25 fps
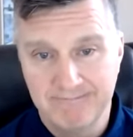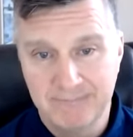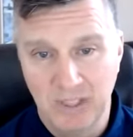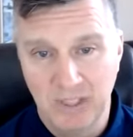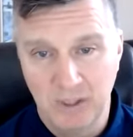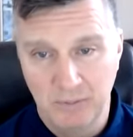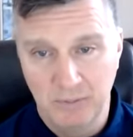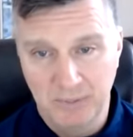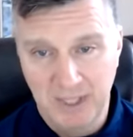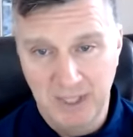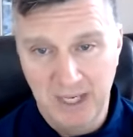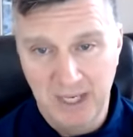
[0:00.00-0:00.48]

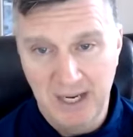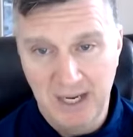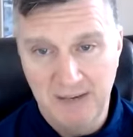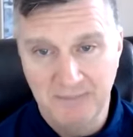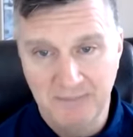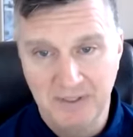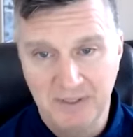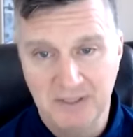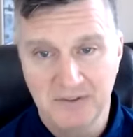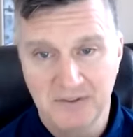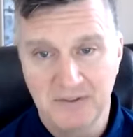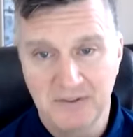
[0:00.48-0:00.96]
it'll be
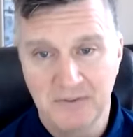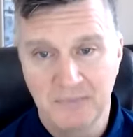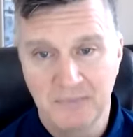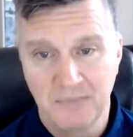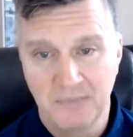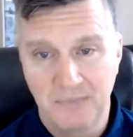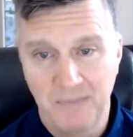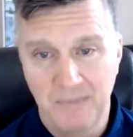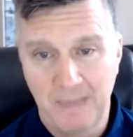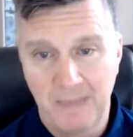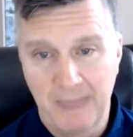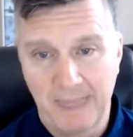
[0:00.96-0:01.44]
obvious.
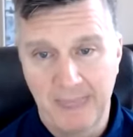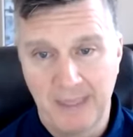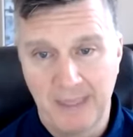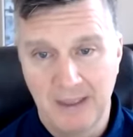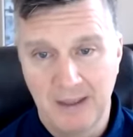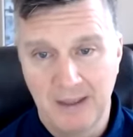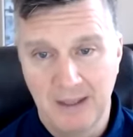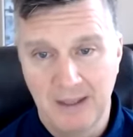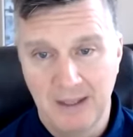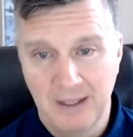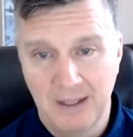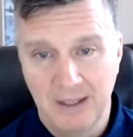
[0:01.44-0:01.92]

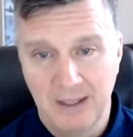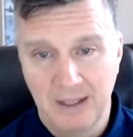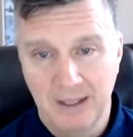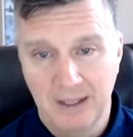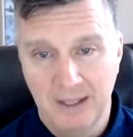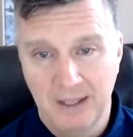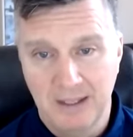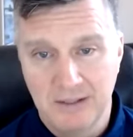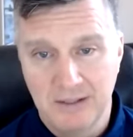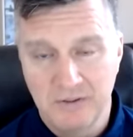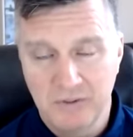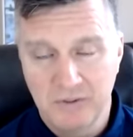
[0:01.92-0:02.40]

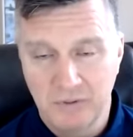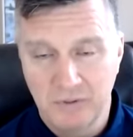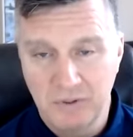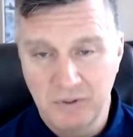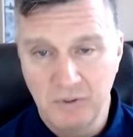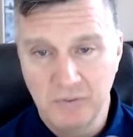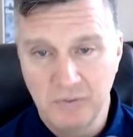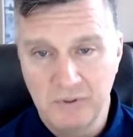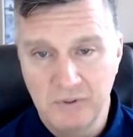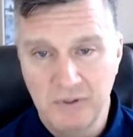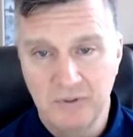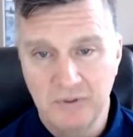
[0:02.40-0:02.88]
So
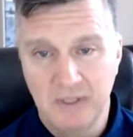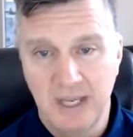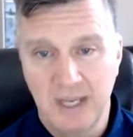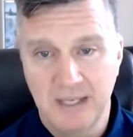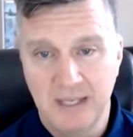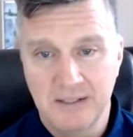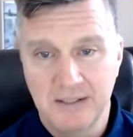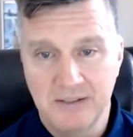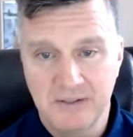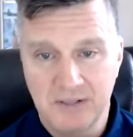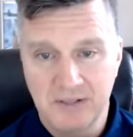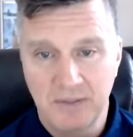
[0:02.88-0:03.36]
don't do
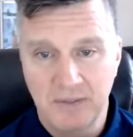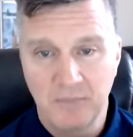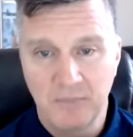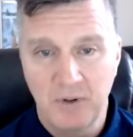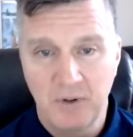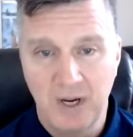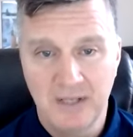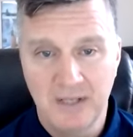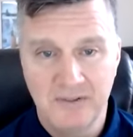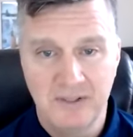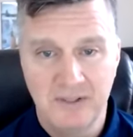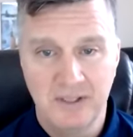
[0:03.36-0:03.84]
that.
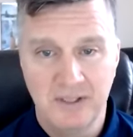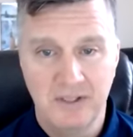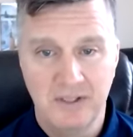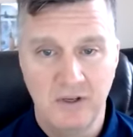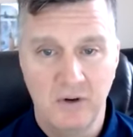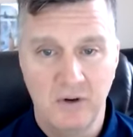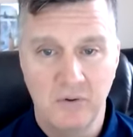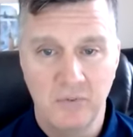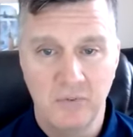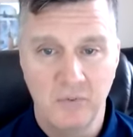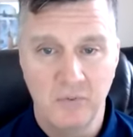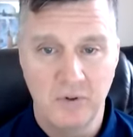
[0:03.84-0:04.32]
Summarize it in
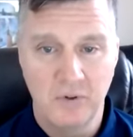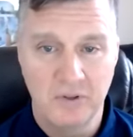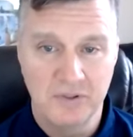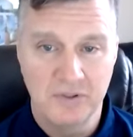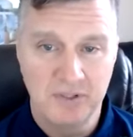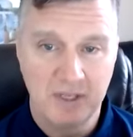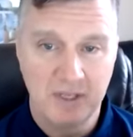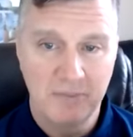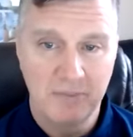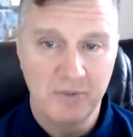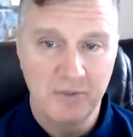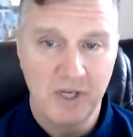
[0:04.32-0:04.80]
your own
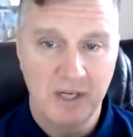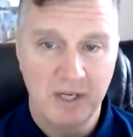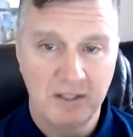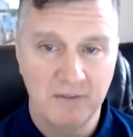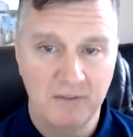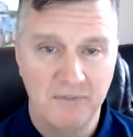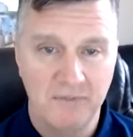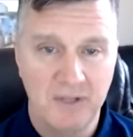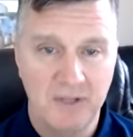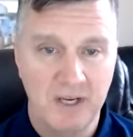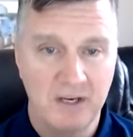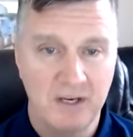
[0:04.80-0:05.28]
words. The
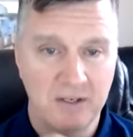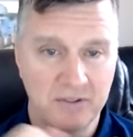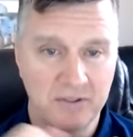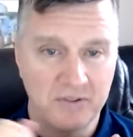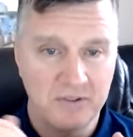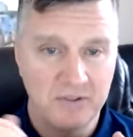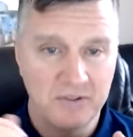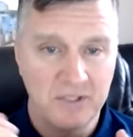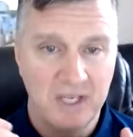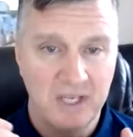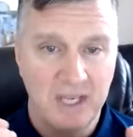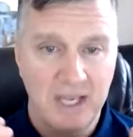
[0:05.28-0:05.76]
objective there
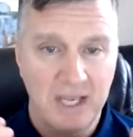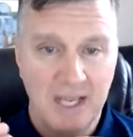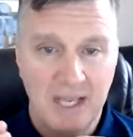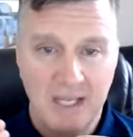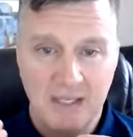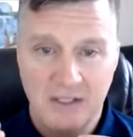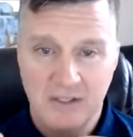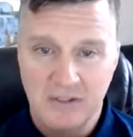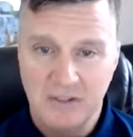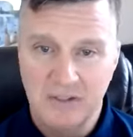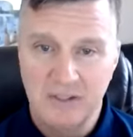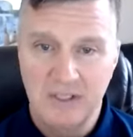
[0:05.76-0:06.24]
is
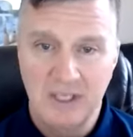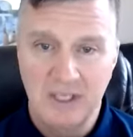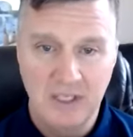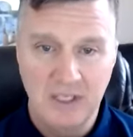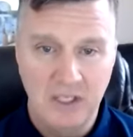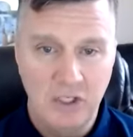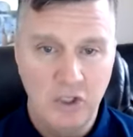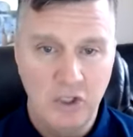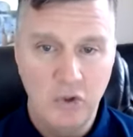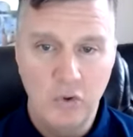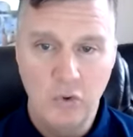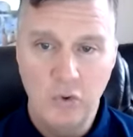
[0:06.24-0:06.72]

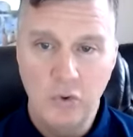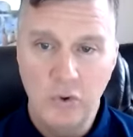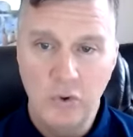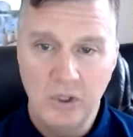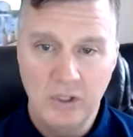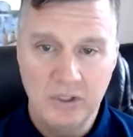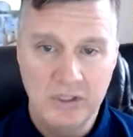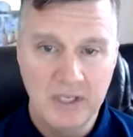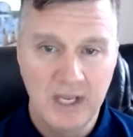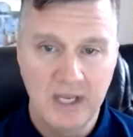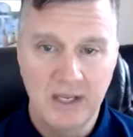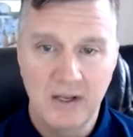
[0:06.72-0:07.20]
that you
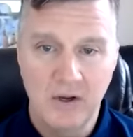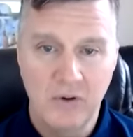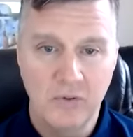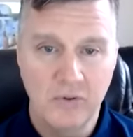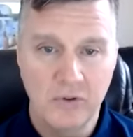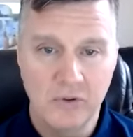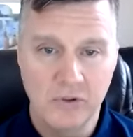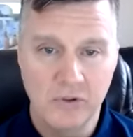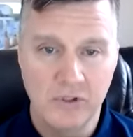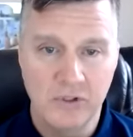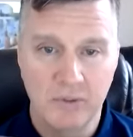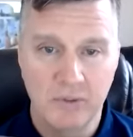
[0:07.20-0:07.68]
take
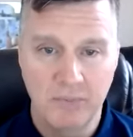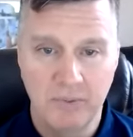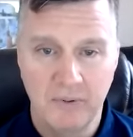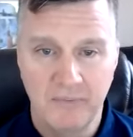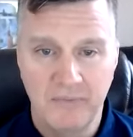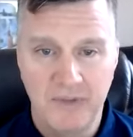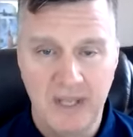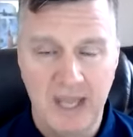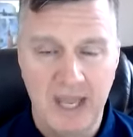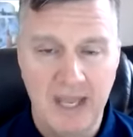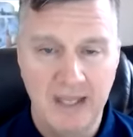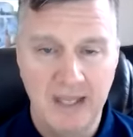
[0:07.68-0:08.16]
ownership
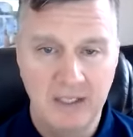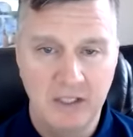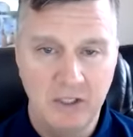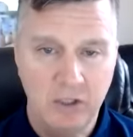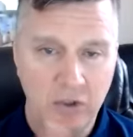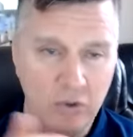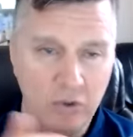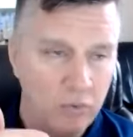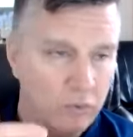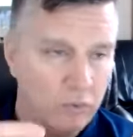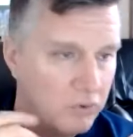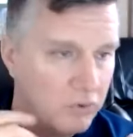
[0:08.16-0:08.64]
of that.
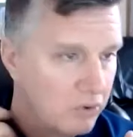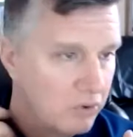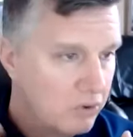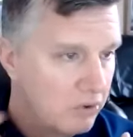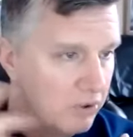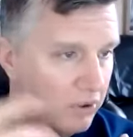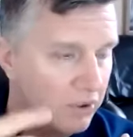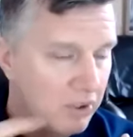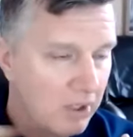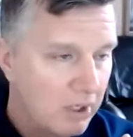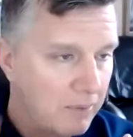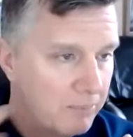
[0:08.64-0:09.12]
You
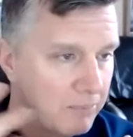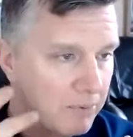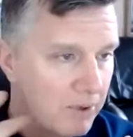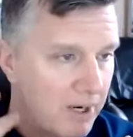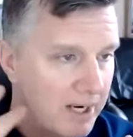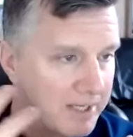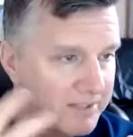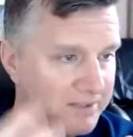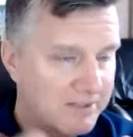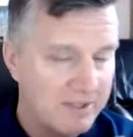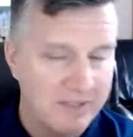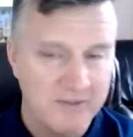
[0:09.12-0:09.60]

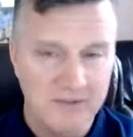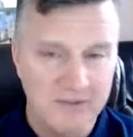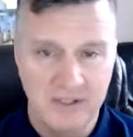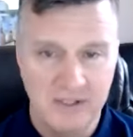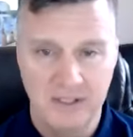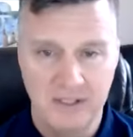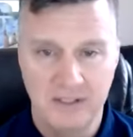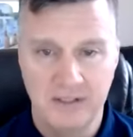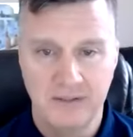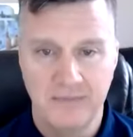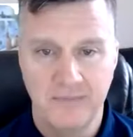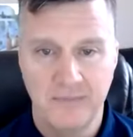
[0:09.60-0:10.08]
process it.